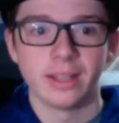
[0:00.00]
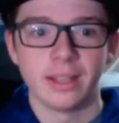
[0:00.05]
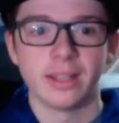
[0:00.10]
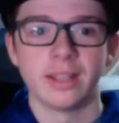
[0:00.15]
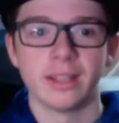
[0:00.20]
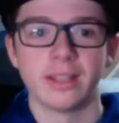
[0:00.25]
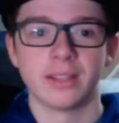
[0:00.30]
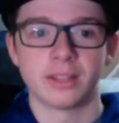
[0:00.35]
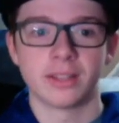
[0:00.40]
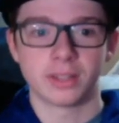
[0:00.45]

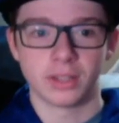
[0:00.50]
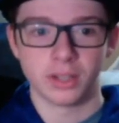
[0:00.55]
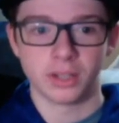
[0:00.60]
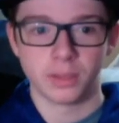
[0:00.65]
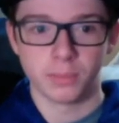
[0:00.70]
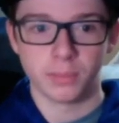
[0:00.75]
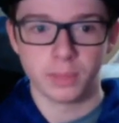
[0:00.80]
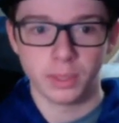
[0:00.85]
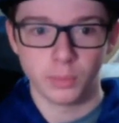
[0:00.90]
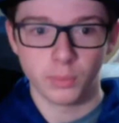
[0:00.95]
It's going to
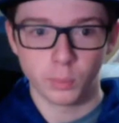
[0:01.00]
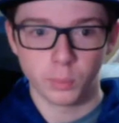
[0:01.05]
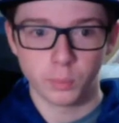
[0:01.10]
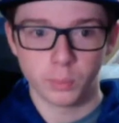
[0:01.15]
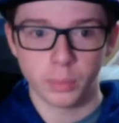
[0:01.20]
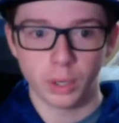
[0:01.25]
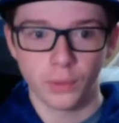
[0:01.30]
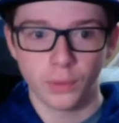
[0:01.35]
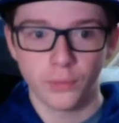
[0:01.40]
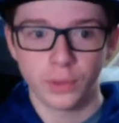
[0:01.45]
be
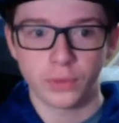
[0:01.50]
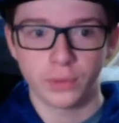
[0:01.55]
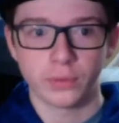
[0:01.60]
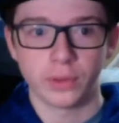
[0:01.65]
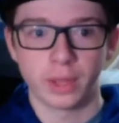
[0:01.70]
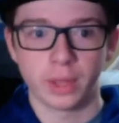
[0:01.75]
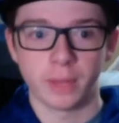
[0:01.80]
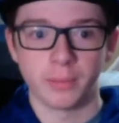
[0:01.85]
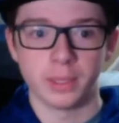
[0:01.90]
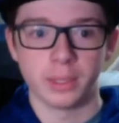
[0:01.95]
perfect for them.